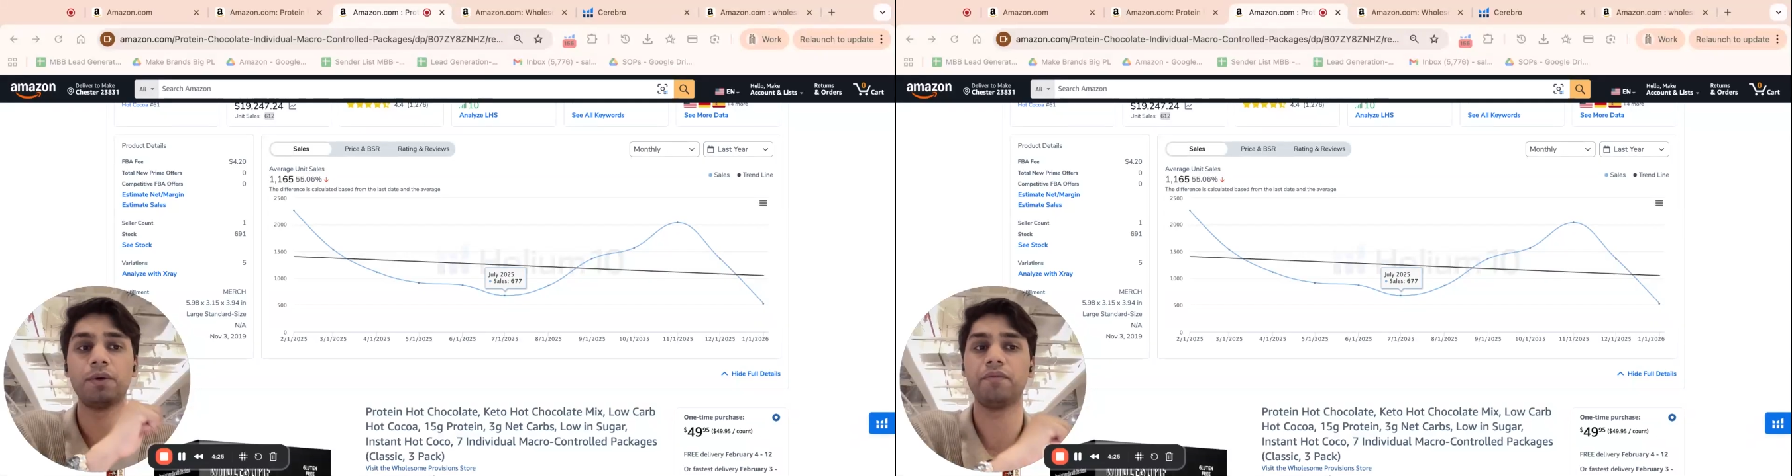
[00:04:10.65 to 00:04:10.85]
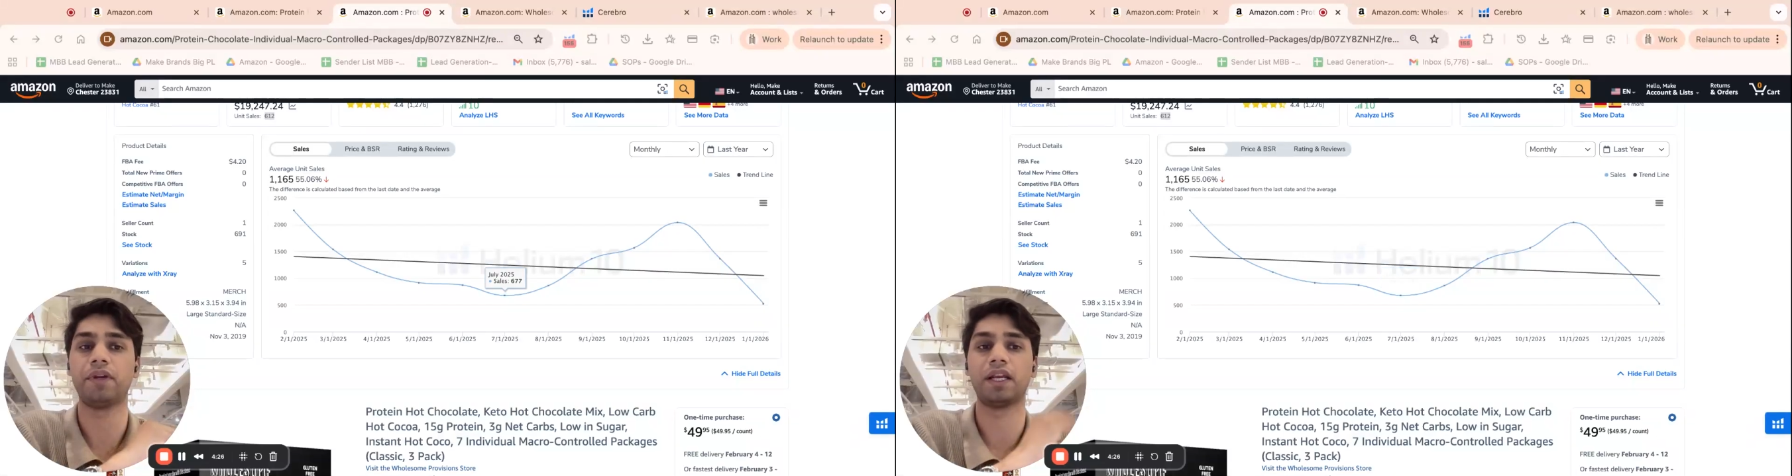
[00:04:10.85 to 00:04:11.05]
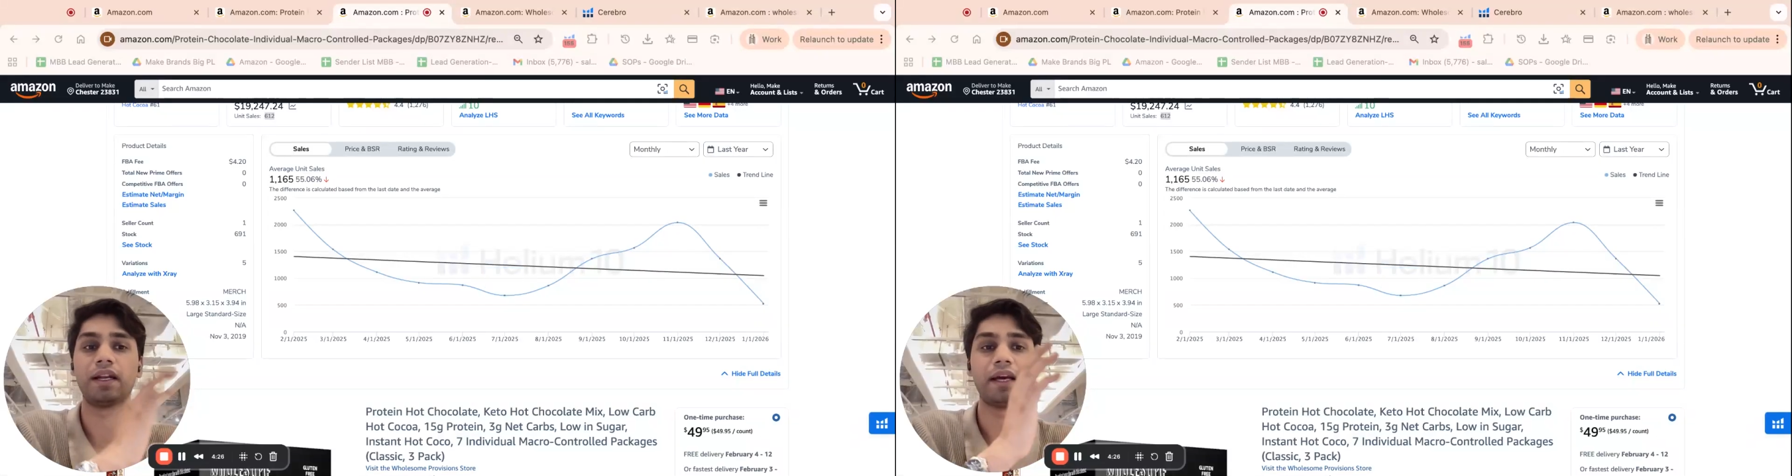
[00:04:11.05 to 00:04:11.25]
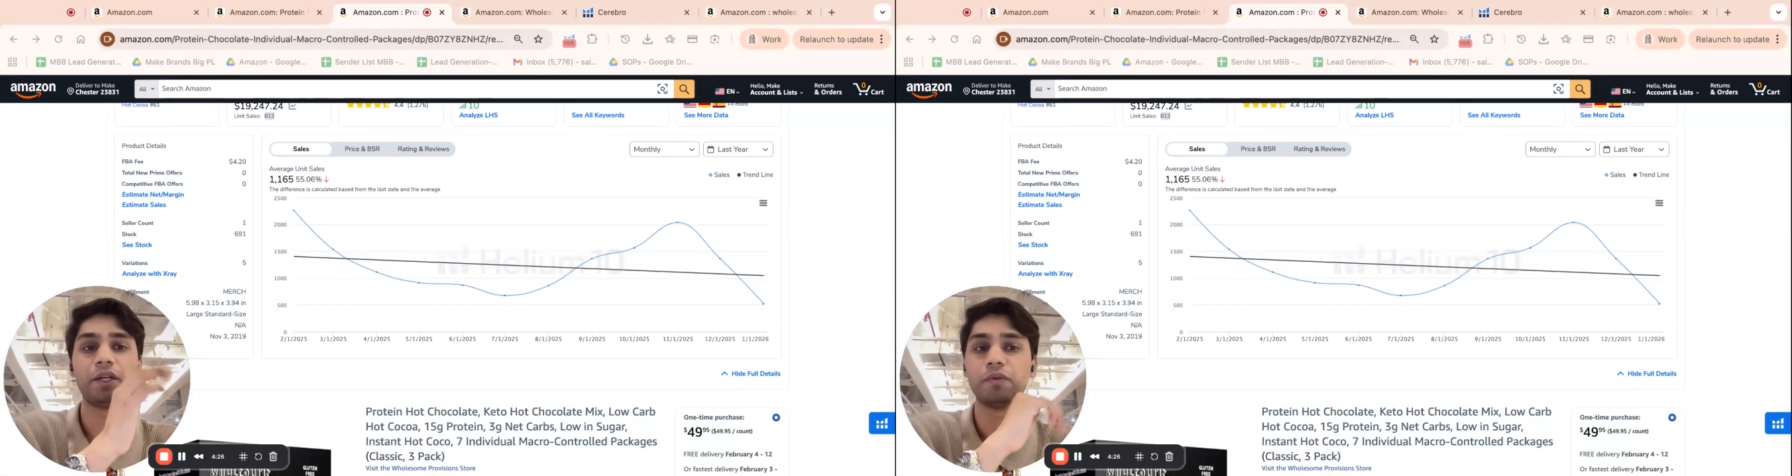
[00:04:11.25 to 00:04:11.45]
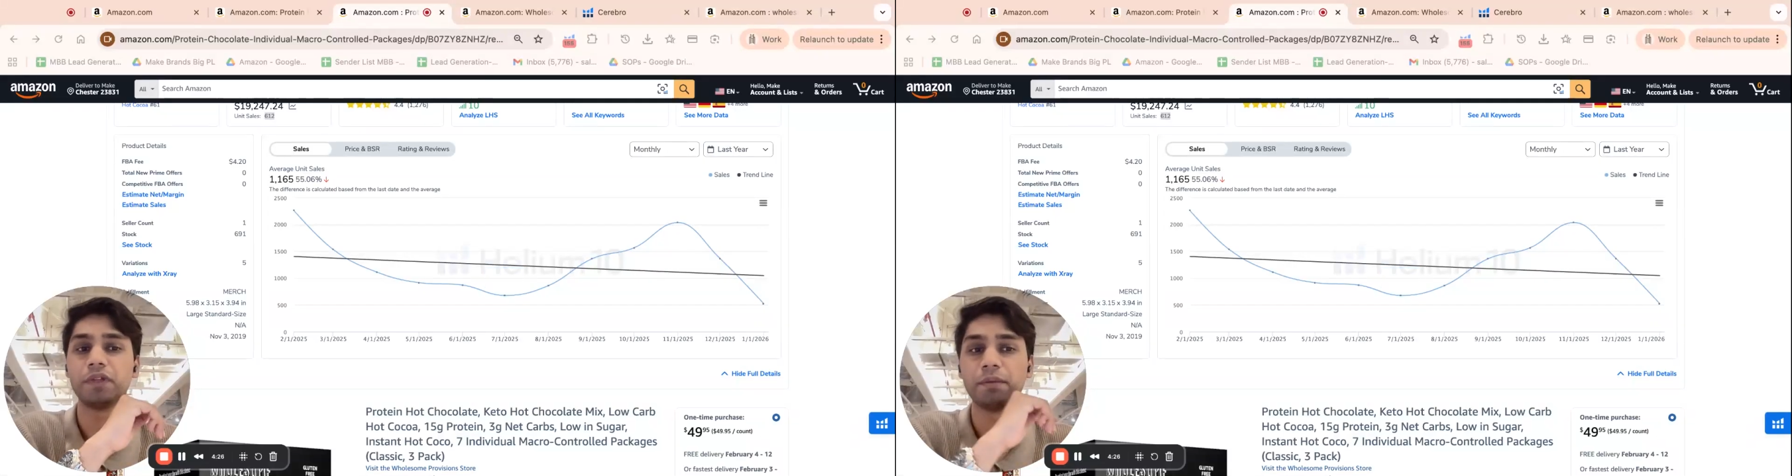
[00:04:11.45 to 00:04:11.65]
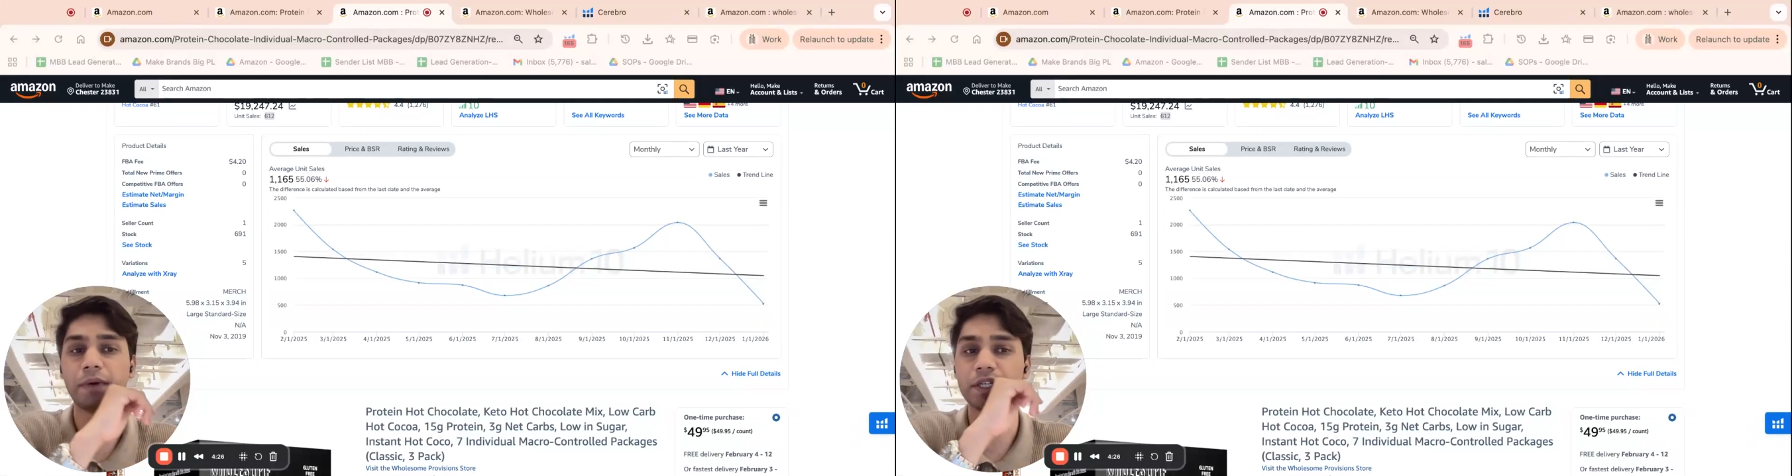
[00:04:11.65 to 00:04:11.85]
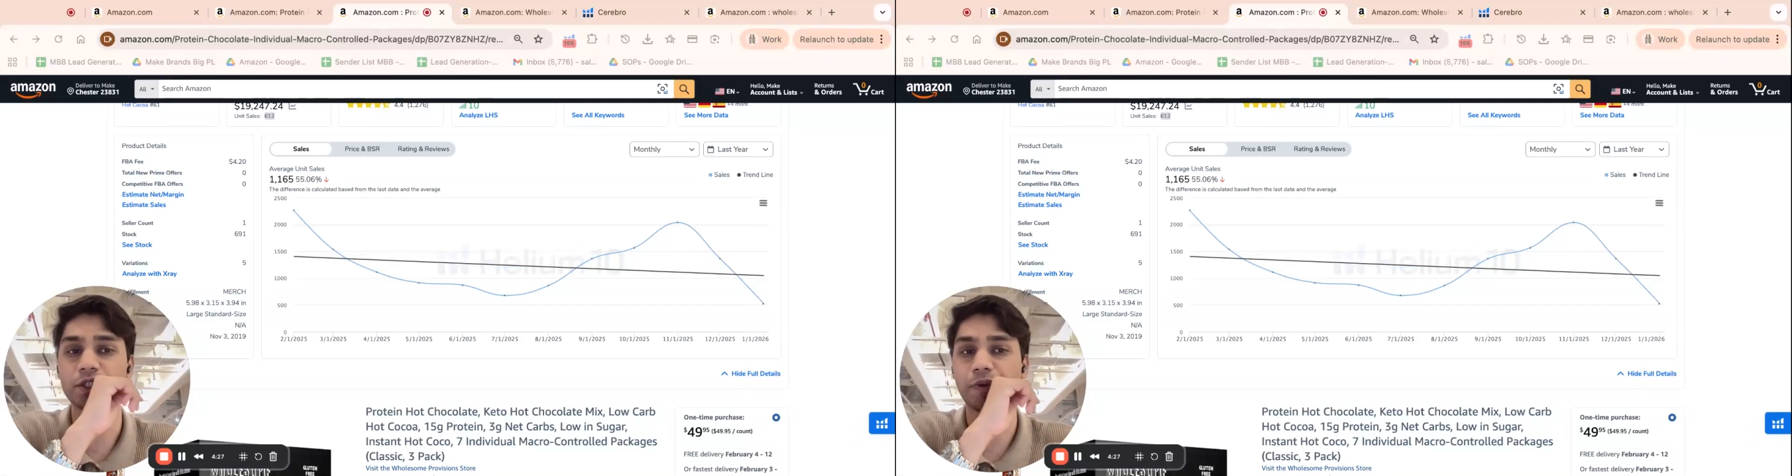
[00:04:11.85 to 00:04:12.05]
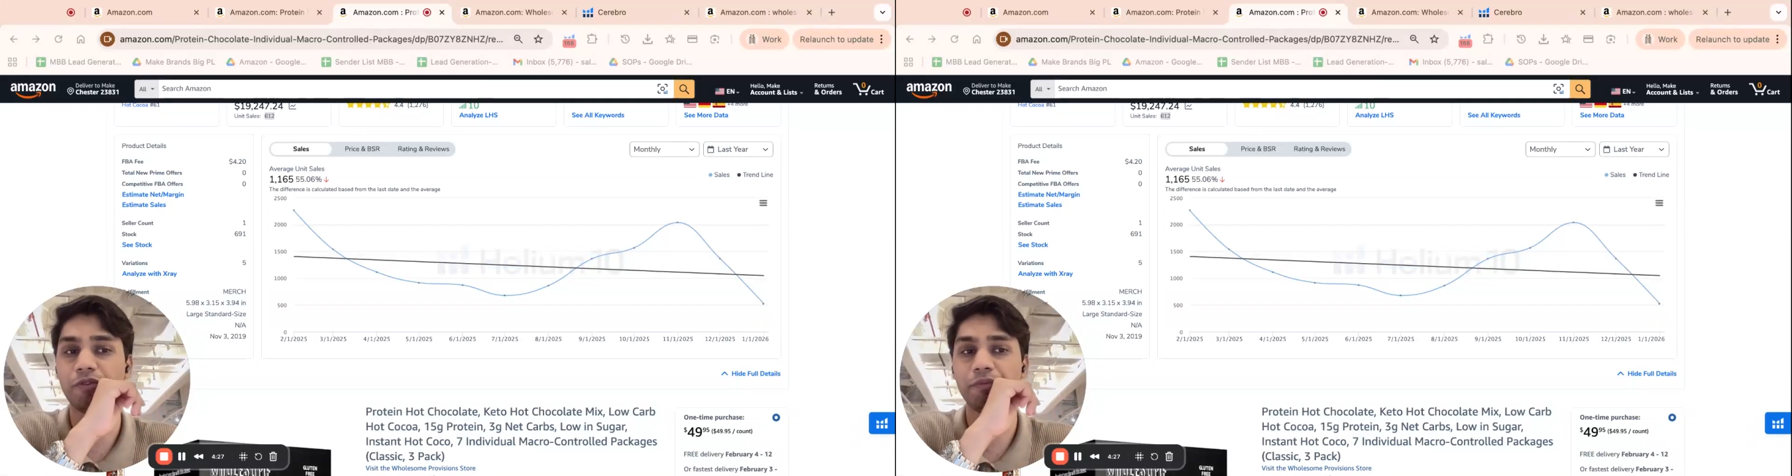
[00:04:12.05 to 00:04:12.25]
have declined over the past
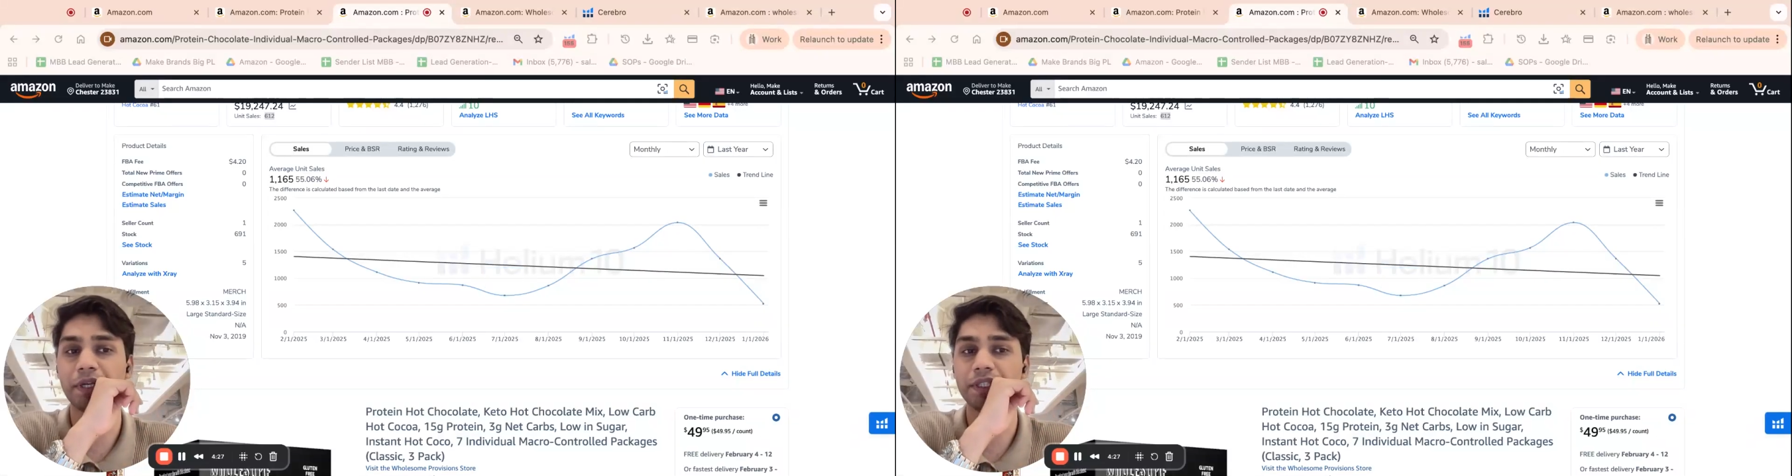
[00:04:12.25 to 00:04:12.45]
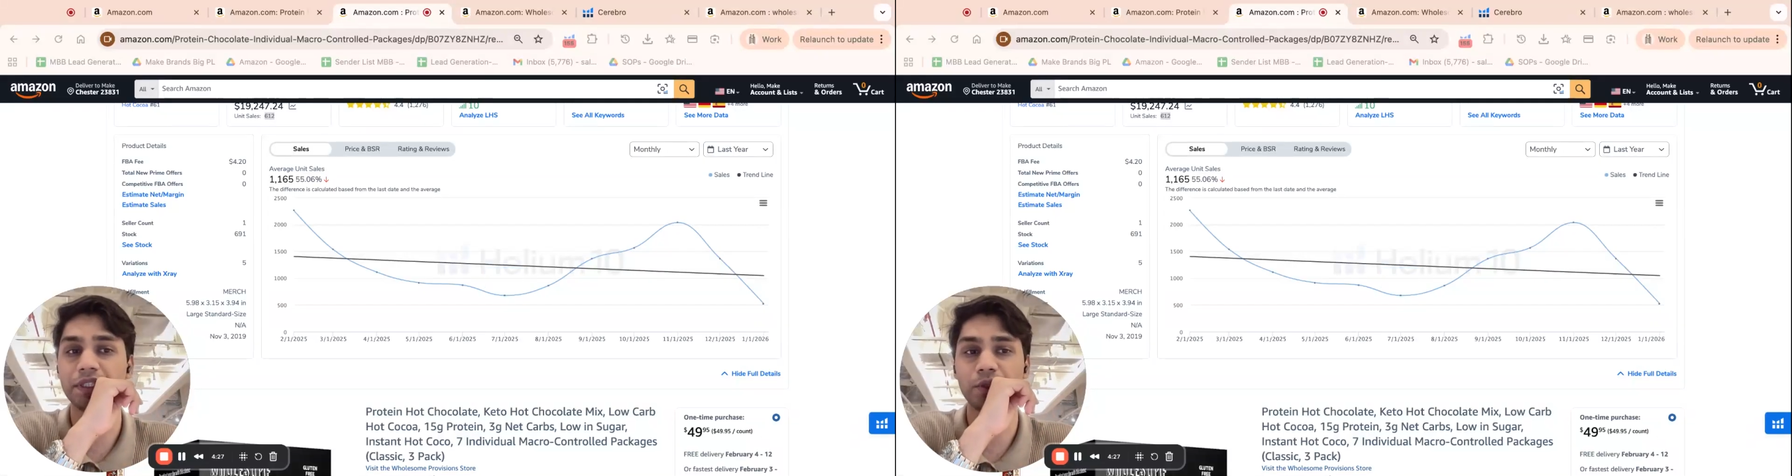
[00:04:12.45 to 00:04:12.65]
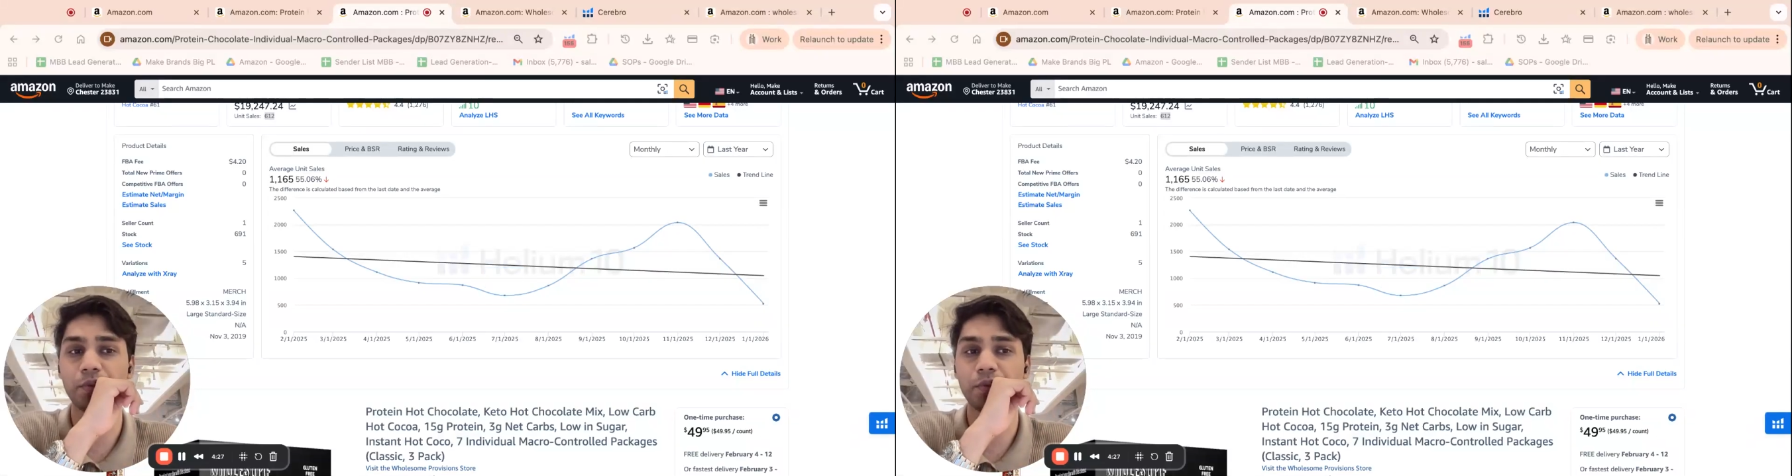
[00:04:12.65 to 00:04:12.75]
12 months,